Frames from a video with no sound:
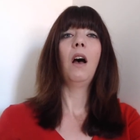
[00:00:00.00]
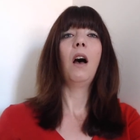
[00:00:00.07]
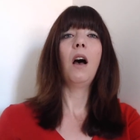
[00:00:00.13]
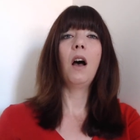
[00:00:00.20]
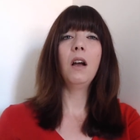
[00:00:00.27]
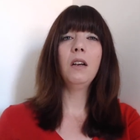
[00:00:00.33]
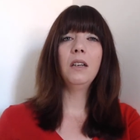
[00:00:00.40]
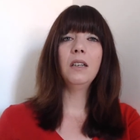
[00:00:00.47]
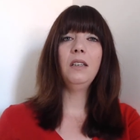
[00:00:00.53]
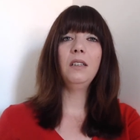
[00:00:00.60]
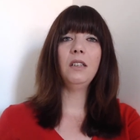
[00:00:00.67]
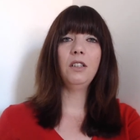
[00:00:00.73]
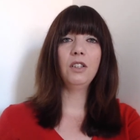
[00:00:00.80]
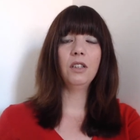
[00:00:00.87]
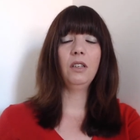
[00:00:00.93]

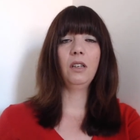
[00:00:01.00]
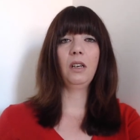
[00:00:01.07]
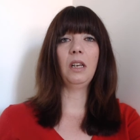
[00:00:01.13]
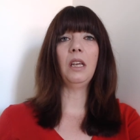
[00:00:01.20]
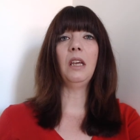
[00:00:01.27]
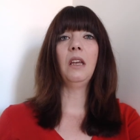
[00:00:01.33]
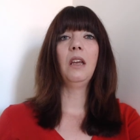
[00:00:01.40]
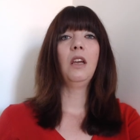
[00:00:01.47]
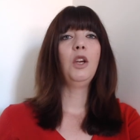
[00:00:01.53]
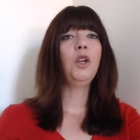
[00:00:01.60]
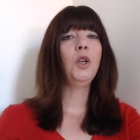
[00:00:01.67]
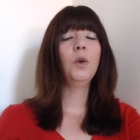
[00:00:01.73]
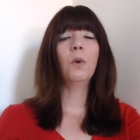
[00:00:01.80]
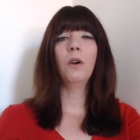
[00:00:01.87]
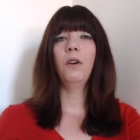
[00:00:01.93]
unconditionally,
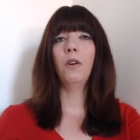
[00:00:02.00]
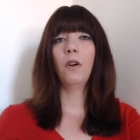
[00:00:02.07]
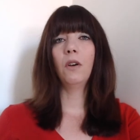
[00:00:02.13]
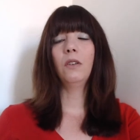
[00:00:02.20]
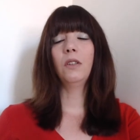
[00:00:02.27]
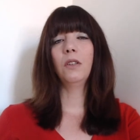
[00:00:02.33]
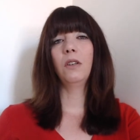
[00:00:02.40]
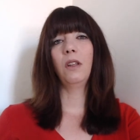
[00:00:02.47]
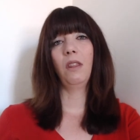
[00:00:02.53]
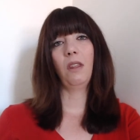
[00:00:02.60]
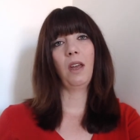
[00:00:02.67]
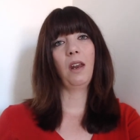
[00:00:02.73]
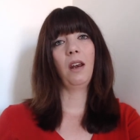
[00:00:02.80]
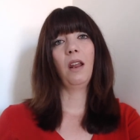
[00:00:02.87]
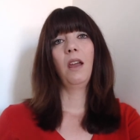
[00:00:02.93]
you are not going to
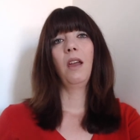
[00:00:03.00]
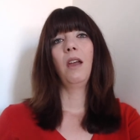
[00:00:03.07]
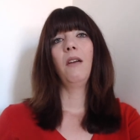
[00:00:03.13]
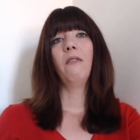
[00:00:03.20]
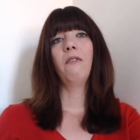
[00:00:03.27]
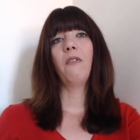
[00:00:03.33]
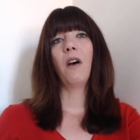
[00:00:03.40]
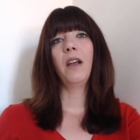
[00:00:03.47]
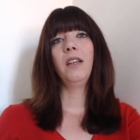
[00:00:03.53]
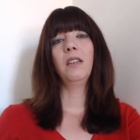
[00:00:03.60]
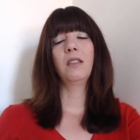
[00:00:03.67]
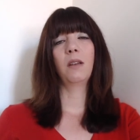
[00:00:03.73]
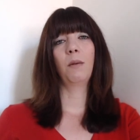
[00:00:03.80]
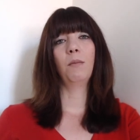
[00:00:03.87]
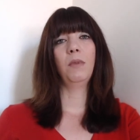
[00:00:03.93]
then find
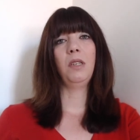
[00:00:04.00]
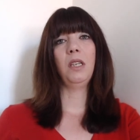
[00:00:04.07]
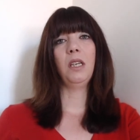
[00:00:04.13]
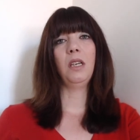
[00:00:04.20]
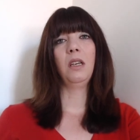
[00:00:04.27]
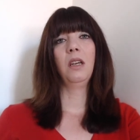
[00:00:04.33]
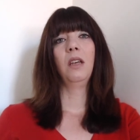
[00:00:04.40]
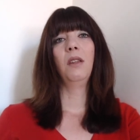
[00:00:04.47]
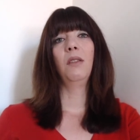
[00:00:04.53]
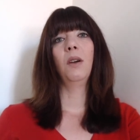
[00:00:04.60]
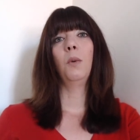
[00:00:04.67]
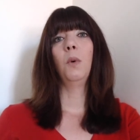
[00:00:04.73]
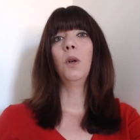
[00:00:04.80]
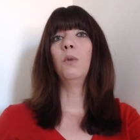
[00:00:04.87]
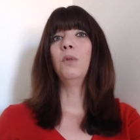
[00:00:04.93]
somebody
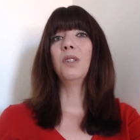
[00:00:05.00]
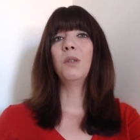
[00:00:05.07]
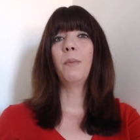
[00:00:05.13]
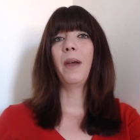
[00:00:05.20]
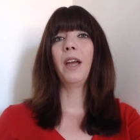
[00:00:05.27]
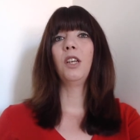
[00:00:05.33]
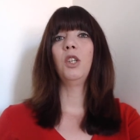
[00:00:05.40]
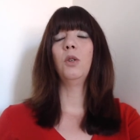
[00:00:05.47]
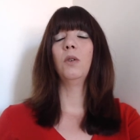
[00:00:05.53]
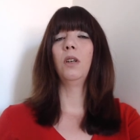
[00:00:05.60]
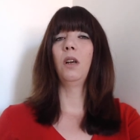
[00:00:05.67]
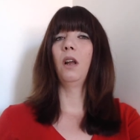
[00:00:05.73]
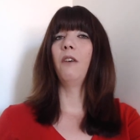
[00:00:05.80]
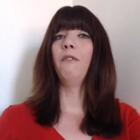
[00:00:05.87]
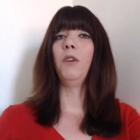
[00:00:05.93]
that will respect you
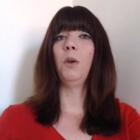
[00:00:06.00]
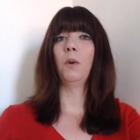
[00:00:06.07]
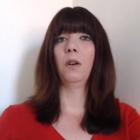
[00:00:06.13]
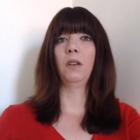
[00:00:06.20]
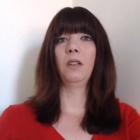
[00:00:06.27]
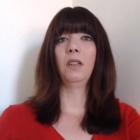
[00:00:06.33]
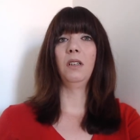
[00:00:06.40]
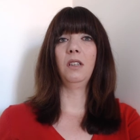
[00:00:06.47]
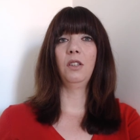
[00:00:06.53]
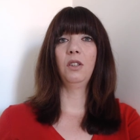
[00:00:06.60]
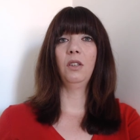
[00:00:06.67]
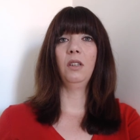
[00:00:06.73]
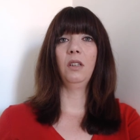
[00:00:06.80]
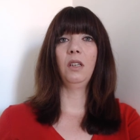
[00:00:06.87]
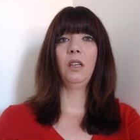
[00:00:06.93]
and love you
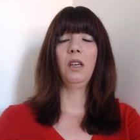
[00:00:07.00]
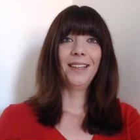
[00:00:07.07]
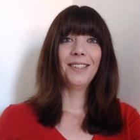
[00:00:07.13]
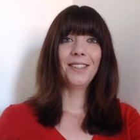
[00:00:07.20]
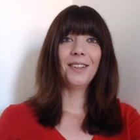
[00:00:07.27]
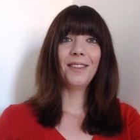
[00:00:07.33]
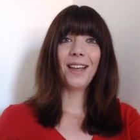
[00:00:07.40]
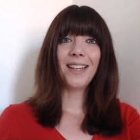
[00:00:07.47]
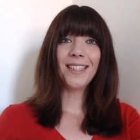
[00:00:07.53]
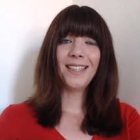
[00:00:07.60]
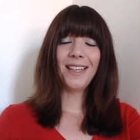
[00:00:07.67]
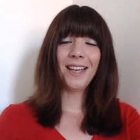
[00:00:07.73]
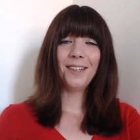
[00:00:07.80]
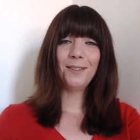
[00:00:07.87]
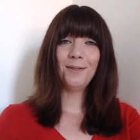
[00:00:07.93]
unconditionally. So that's
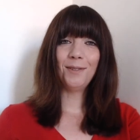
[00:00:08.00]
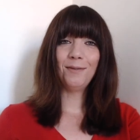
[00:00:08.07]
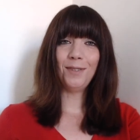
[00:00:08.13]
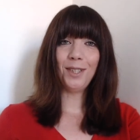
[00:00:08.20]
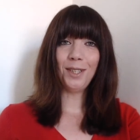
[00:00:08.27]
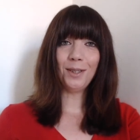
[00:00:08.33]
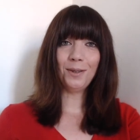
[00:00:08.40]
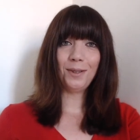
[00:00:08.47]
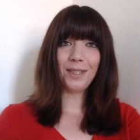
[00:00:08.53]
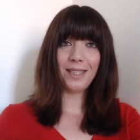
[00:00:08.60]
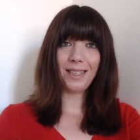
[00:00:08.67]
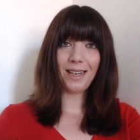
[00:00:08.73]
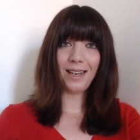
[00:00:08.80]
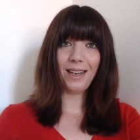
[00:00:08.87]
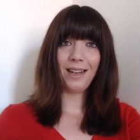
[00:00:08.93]
the end of the video
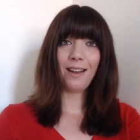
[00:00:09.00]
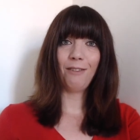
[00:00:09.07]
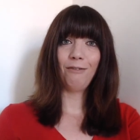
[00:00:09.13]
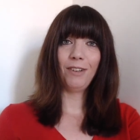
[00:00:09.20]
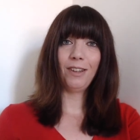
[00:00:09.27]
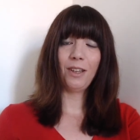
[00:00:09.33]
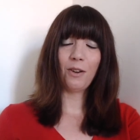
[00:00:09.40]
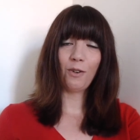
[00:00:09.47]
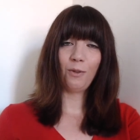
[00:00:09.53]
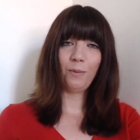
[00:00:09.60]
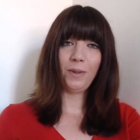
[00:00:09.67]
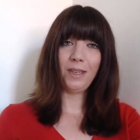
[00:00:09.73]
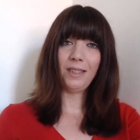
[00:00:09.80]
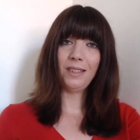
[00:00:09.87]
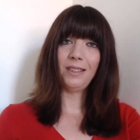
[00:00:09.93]
today. I really
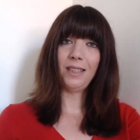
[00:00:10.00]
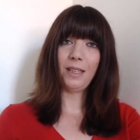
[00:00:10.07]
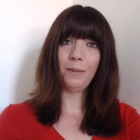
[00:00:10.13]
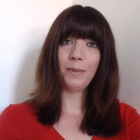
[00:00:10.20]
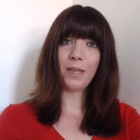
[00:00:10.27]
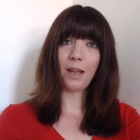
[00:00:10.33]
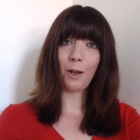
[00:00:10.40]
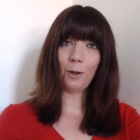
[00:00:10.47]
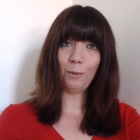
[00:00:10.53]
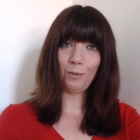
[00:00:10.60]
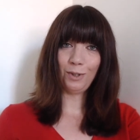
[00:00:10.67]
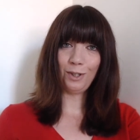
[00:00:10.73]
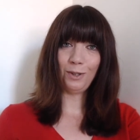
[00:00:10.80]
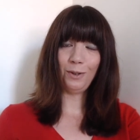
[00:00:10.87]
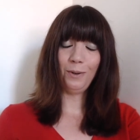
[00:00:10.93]
hope these tips
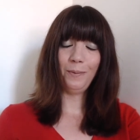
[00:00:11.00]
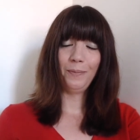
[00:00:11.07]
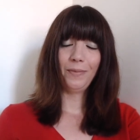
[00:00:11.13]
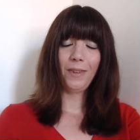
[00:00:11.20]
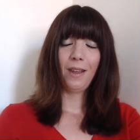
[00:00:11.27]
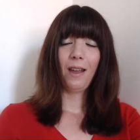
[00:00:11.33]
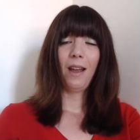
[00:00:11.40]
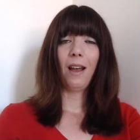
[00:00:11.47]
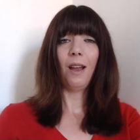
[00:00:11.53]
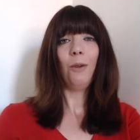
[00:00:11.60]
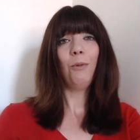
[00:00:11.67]
helped you. I